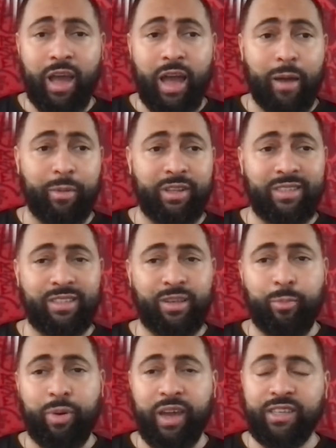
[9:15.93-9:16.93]
this is a
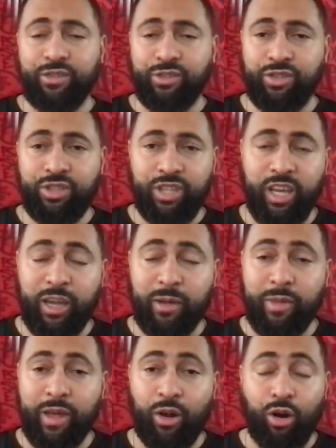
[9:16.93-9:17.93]
Pacers
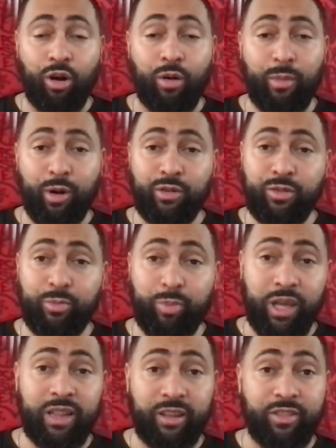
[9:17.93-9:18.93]
team that almost
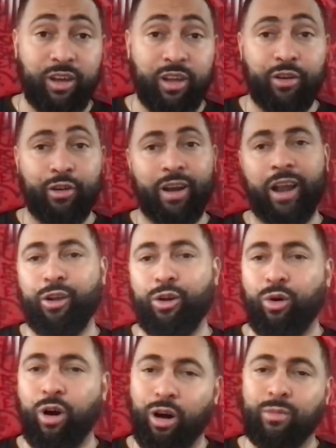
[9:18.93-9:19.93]
beat the Thunder, and I
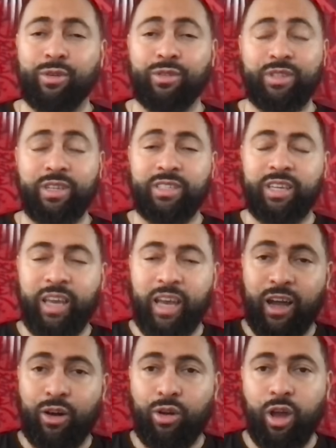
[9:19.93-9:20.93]
know almost doesn't
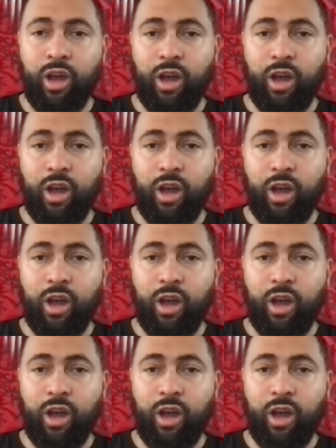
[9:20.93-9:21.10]
count,